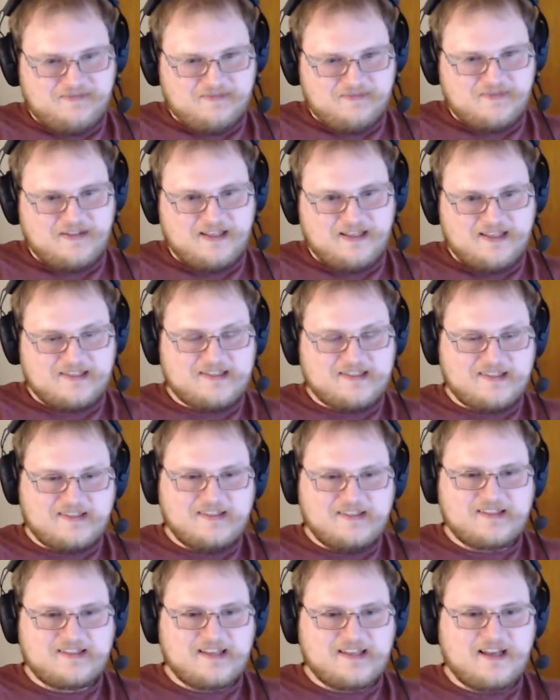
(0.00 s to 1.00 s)
This
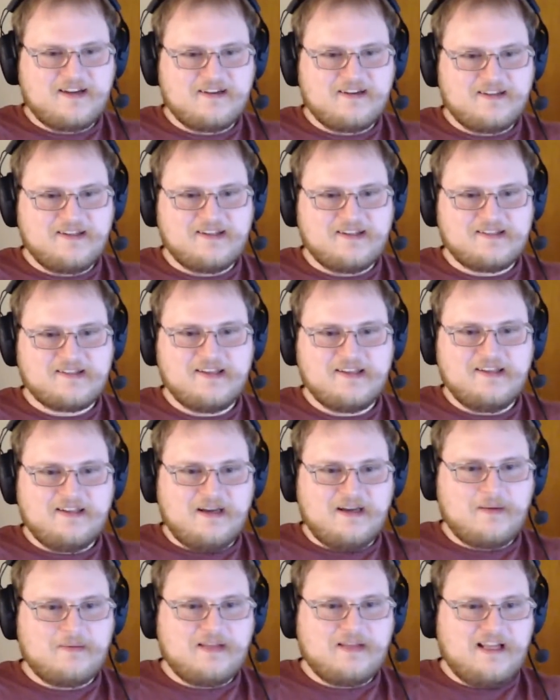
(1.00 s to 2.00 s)
is how it is.
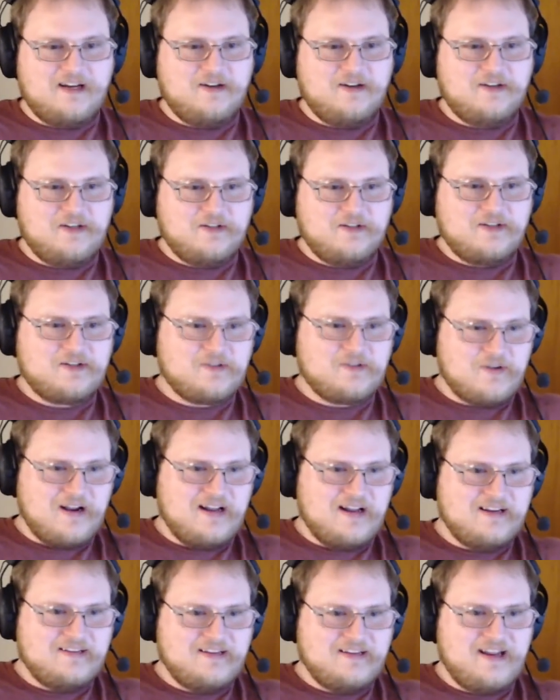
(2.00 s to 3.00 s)
I'm allowing you to
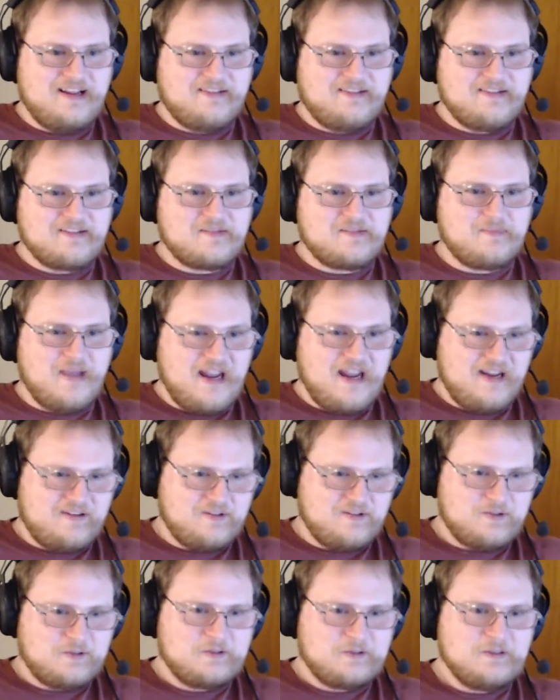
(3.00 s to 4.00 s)
try and take this
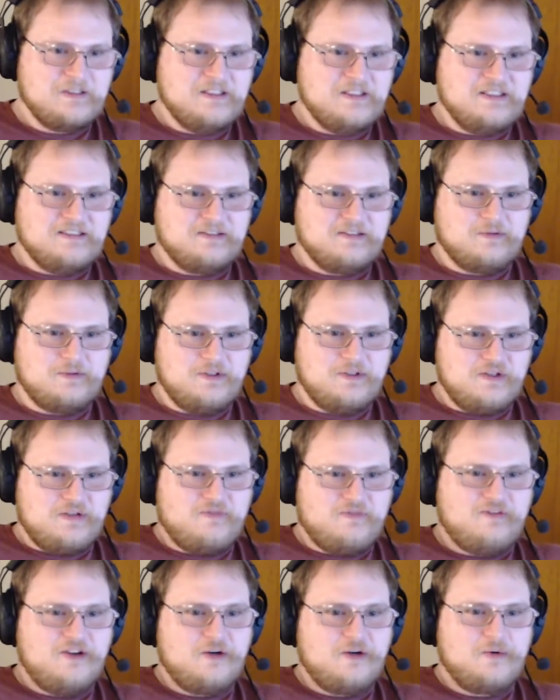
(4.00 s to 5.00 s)
mantle to really
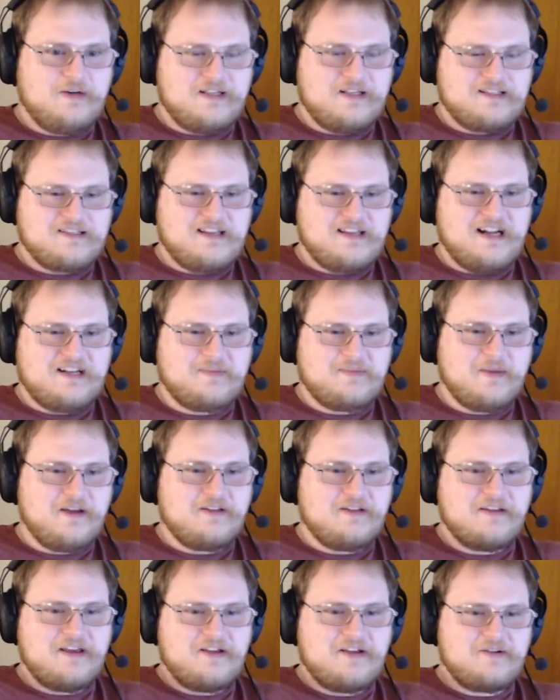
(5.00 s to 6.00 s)
feel what it's like to be
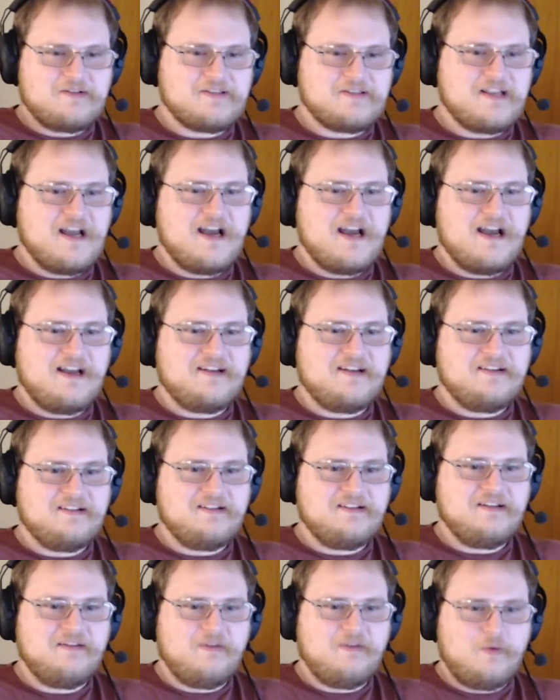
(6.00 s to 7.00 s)
on the other side
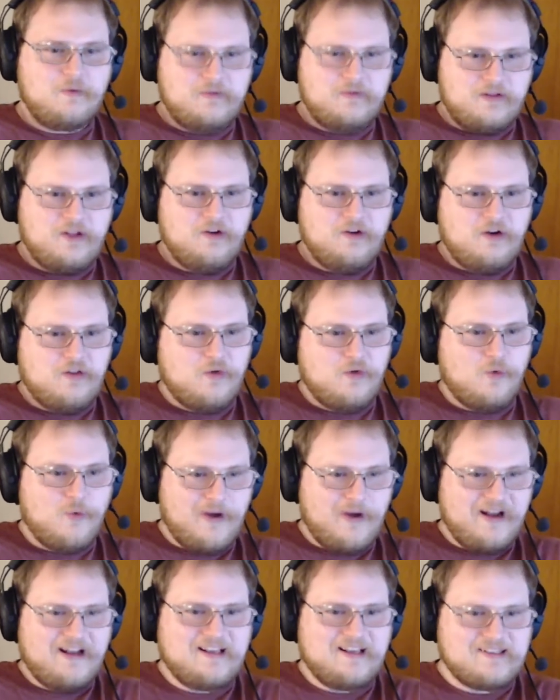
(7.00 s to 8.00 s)
of the
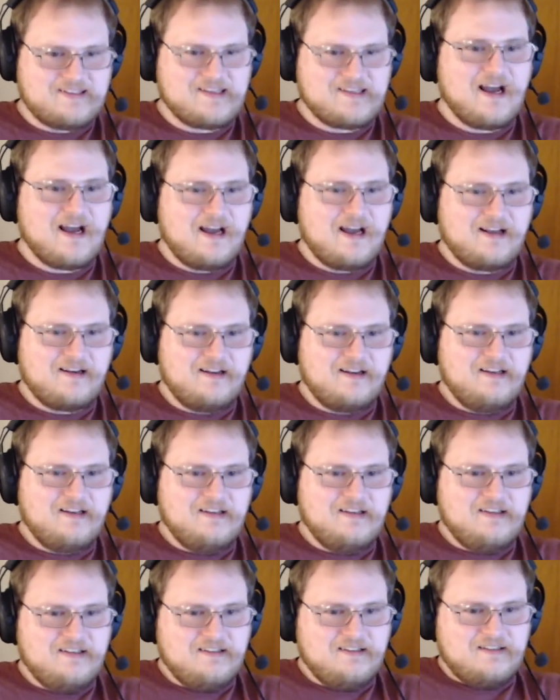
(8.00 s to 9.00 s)
winning side.
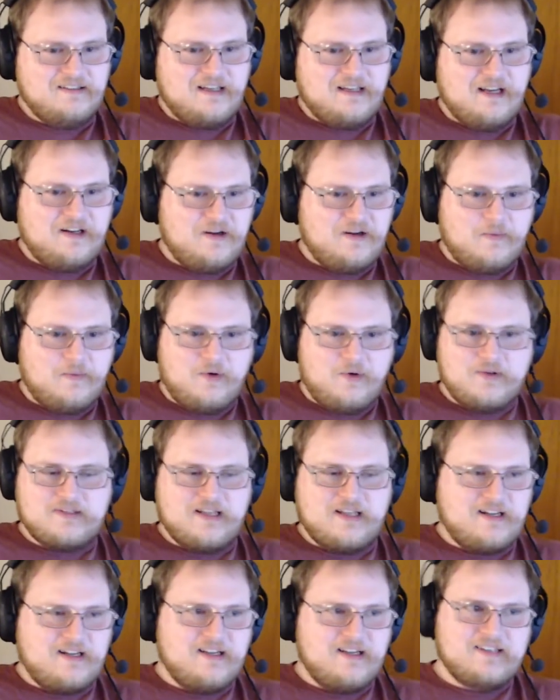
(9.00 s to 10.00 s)
I know boys
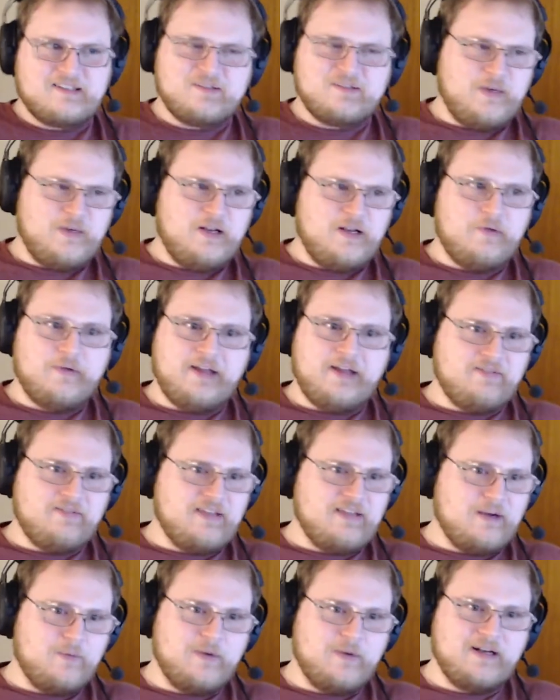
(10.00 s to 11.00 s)
like us, we don't get
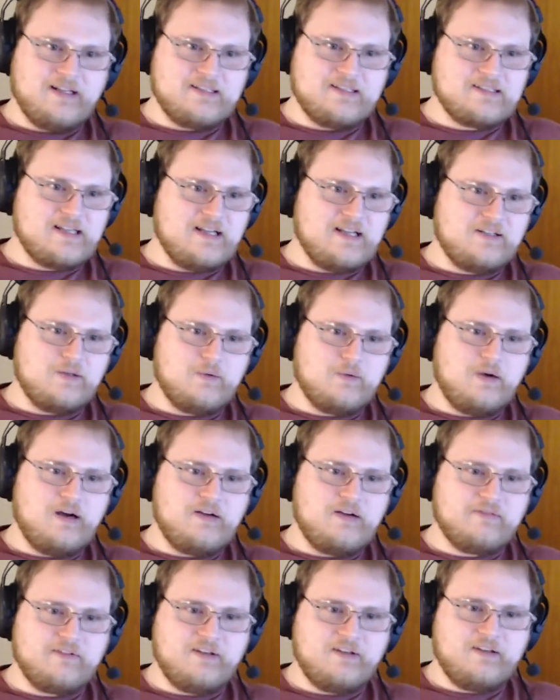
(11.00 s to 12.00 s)
that winning side too
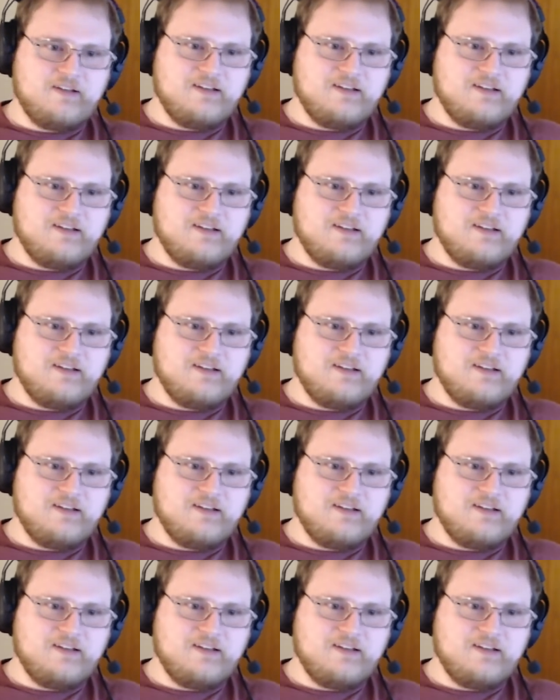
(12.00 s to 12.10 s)
often.